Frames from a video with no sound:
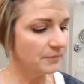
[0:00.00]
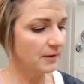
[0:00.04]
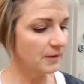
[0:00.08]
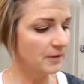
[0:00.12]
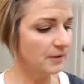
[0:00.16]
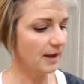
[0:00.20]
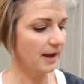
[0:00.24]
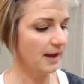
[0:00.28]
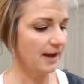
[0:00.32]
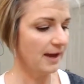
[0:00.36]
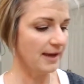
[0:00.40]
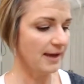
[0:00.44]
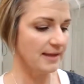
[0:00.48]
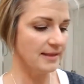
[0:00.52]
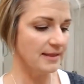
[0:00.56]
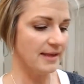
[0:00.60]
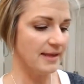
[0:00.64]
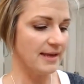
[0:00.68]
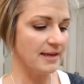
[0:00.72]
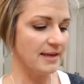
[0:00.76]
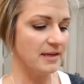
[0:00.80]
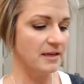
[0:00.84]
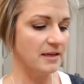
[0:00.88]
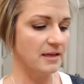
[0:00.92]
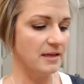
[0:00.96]
I like
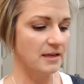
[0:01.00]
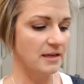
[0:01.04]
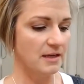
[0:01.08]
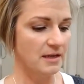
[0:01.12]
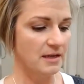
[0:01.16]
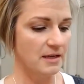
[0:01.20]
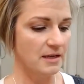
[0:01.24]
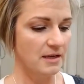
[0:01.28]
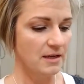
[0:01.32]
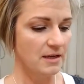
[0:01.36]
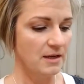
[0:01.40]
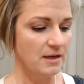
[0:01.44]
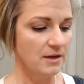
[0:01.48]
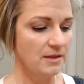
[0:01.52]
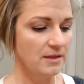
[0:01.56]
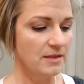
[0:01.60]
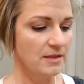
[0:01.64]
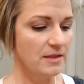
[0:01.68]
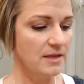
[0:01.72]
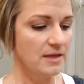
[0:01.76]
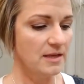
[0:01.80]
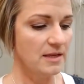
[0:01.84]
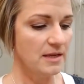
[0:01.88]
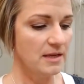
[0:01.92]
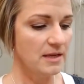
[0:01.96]

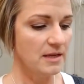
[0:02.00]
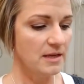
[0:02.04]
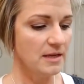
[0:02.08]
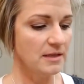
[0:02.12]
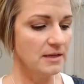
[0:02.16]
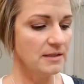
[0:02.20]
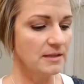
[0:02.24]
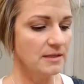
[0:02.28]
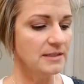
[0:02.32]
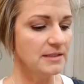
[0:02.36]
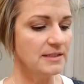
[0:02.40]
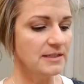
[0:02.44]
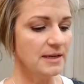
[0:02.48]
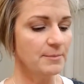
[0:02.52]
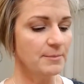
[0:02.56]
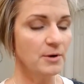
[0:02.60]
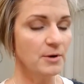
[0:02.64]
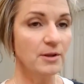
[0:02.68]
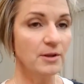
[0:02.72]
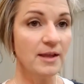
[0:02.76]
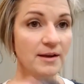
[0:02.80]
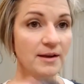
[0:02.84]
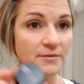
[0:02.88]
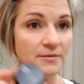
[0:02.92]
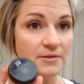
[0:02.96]
the Summer
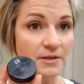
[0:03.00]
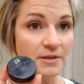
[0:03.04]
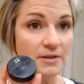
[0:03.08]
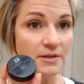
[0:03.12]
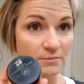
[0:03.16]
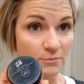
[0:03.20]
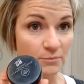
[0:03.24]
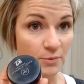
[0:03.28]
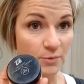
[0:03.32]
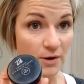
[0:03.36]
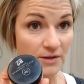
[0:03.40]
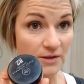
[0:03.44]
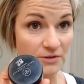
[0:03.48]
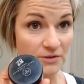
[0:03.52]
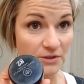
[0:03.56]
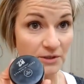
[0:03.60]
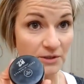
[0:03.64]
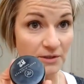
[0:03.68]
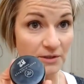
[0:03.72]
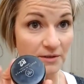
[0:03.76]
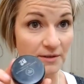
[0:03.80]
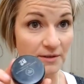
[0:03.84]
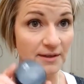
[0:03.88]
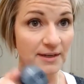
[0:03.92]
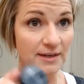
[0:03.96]
Loved bronzer.
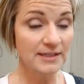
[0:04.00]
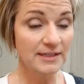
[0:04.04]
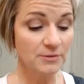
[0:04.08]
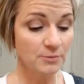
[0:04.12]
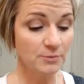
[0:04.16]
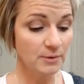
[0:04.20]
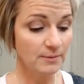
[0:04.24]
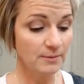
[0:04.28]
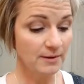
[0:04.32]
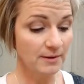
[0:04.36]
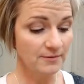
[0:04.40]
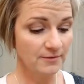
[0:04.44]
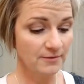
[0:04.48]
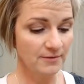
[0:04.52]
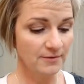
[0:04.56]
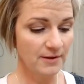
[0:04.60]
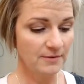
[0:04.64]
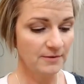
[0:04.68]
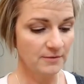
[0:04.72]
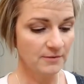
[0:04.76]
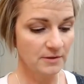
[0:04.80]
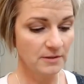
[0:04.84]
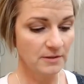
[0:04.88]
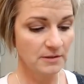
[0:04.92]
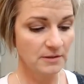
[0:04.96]
It's one of my
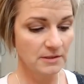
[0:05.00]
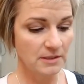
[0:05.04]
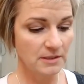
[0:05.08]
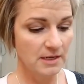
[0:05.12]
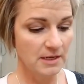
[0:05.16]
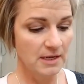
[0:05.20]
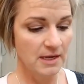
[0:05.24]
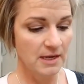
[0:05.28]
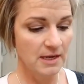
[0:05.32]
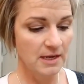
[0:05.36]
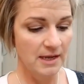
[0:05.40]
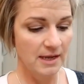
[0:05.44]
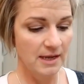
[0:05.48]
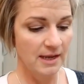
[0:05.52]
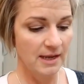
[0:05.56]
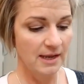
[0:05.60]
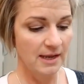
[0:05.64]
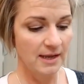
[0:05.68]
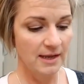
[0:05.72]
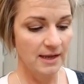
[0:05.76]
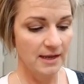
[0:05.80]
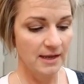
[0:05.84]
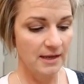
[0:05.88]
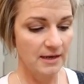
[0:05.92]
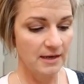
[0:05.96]
favorites.
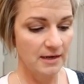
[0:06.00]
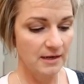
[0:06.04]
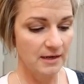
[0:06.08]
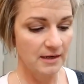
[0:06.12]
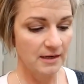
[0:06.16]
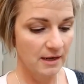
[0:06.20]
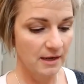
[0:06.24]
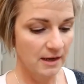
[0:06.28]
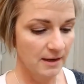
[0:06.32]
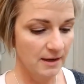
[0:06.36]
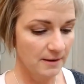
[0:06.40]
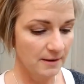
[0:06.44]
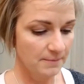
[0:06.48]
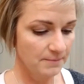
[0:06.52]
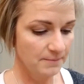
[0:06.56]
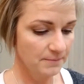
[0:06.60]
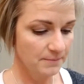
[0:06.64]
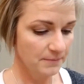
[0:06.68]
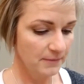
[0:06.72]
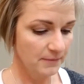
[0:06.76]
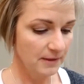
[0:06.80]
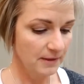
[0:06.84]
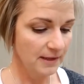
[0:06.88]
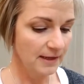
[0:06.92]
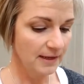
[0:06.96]
And
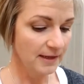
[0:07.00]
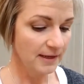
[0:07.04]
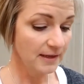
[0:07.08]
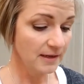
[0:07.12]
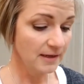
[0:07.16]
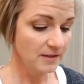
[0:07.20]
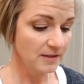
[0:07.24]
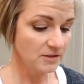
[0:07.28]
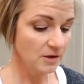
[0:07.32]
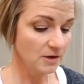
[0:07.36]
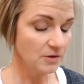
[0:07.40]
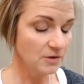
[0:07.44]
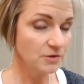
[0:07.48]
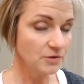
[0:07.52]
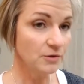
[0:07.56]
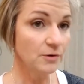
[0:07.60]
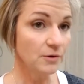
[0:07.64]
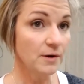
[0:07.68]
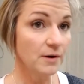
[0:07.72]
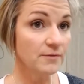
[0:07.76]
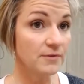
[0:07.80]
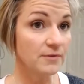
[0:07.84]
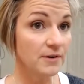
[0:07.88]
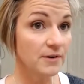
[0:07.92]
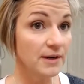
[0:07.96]
it is also
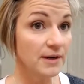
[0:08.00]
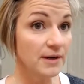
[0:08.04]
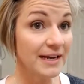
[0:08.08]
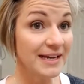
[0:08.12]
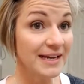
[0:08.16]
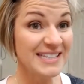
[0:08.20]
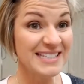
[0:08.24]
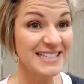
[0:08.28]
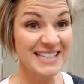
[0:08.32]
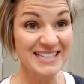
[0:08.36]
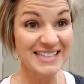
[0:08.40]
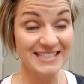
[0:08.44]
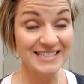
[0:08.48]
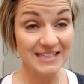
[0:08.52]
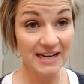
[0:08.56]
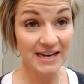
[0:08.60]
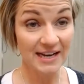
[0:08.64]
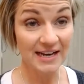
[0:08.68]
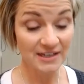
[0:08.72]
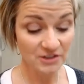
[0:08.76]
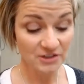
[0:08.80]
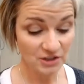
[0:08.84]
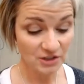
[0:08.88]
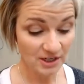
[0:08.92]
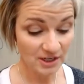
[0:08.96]
very nice as an
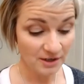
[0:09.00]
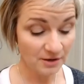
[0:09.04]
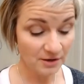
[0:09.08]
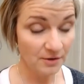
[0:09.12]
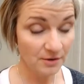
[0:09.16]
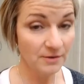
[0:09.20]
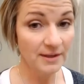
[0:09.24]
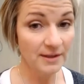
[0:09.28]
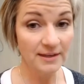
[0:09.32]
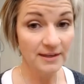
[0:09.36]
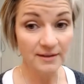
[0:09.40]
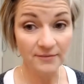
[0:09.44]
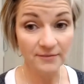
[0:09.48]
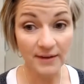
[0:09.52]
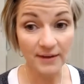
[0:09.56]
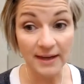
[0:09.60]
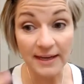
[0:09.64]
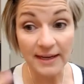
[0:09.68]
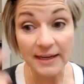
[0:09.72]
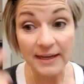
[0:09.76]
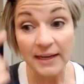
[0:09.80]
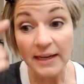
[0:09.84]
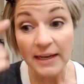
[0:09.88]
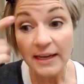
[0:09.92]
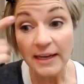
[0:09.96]
eyeshadow. Like if I
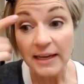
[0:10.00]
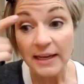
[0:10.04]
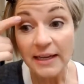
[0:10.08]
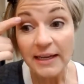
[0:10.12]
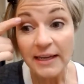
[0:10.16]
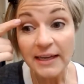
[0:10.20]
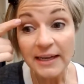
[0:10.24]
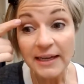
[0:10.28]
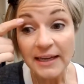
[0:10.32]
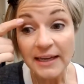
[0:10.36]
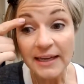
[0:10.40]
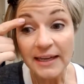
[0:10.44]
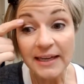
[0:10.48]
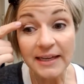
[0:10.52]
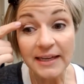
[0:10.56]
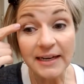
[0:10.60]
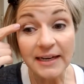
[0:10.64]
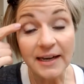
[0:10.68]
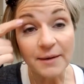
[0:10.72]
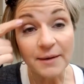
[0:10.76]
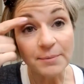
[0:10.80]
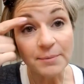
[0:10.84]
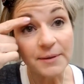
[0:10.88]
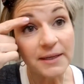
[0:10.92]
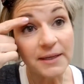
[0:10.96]
hit
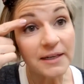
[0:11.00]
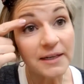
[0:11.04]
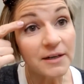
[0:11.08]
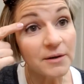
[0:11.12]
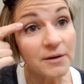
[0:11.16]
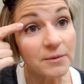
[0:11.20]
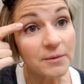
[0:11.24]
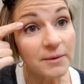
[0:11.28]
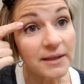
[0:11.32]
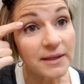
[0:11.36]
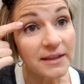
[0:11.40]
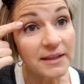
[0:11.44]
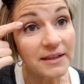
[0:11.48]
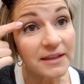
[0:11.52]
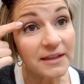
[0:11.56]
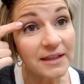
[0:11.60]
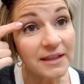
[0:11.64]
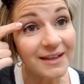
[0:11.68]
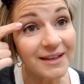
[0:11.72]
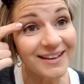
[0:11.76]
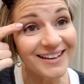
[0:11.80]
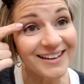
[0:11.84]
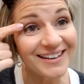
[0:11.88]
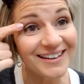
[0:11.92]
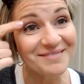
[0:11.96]
up here with
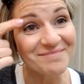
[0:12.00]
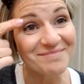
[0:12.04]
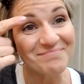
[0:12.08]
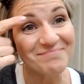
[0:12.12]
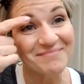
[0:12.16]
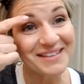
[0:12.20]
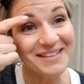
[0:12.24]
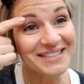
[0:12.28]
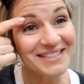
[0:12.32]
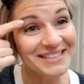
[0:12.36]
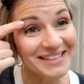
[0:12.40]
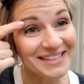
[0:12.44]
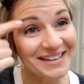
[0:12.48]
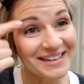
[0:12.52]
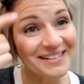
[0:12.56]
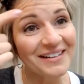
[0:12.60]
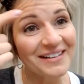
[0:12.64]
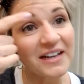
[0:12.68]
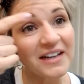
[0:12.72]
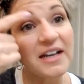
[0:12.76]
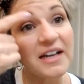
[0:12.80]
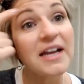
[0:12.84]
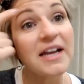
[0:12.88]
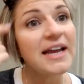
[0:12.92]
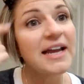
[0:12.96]
mascara,
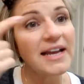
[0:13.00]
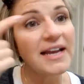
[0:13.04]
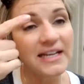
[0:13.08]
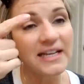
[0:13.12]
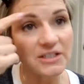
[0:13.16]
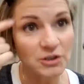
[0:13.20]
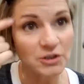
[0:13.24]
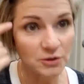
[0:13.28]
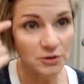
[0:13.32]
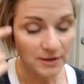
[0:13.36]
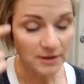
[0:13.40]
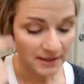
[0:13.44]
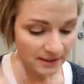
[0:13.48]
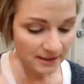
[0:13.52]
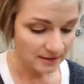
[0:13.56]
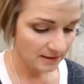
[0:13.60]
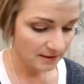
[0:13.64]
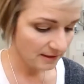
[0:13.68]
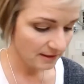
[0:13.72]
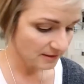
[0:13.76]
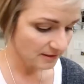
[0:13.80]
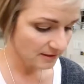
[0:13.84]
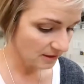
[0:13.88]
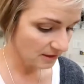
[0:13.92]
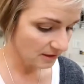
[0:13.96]
it's great.
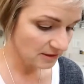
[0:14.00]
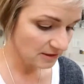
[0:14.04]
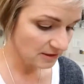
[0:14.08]
It's a